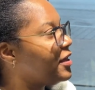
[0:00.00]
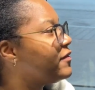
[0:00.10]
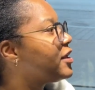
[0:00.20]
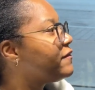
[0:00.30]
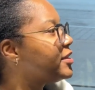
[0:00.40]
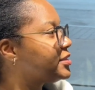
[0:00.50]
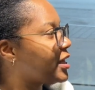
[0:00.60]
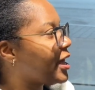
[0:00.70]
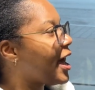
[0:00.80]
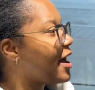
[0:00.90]
even if it's
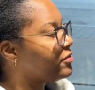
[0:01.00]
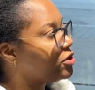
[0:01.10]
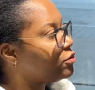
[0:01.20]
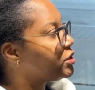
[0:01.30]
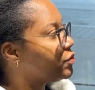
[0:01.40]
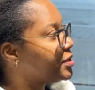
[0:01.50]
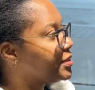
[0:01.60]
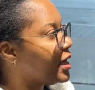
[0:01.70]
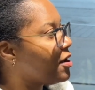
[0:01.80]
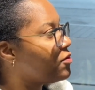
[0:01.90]
like I have to do a
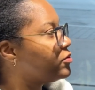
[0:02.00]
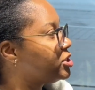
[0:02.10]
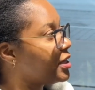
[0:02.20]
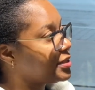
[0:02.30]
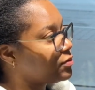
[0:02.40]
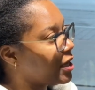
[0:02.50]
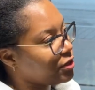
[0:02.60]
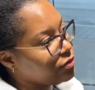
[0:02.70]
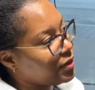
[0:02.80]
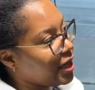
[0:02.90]
twist out, which that's what I
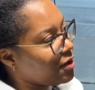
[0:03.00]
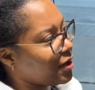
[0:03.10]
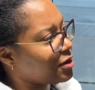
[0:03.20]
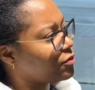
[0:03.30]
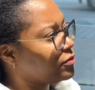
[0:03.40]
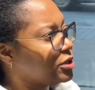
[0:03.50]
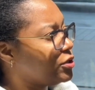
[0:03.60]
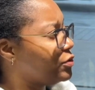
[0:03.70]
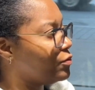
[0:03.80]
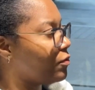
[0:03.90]
do now. I don't really
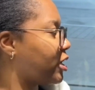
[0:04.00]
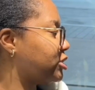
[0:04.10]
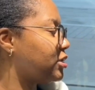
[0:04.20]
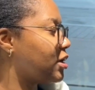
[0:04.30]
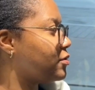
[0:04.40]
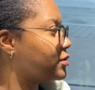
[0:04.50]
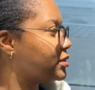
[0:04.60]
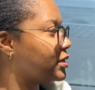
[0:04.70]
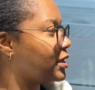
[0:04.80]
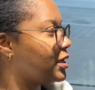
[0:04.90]
do wash and
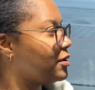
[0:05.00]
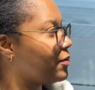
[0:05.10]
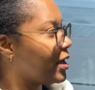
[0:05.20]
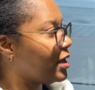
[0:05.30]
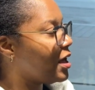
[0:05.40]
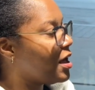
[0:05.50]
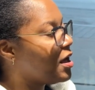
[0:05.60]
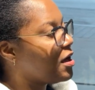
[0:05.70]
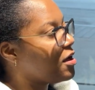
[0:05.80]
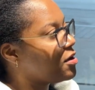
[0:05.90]
goes anyway.
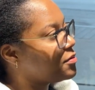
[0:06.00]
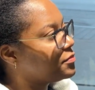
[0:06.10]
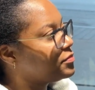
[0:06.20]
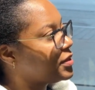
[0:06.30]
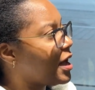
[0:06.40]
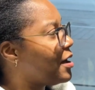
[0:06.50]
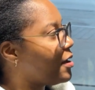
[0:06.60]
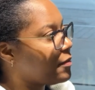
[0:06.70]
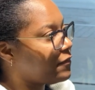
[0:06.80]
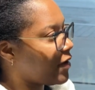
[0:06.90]
That
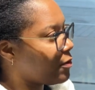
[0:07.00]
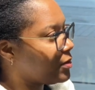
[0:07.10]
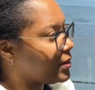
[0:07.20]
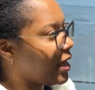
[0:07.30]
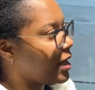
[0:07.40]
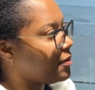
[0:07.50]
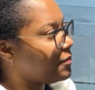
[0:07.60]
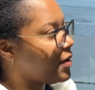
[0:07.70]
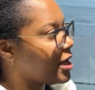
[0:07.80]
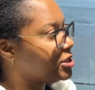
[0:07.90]
I'm fine with
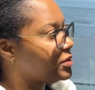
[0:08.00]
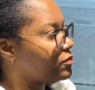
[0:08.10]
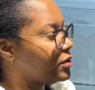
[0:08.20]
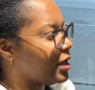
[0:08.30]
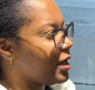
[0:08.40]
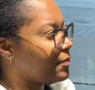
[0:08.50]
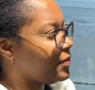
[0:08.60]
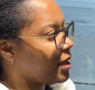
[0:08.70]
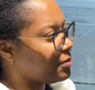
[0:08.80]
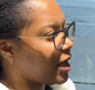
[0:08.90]
that, but I just want to
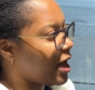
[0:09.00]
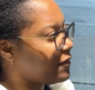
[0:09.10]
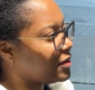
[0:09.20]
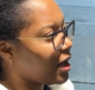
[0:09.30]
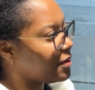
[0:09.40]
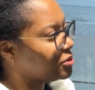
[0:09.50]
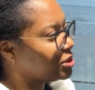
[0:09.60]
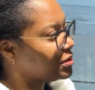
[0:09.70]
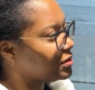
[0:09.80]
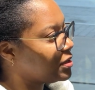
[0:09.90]
be able to have the option.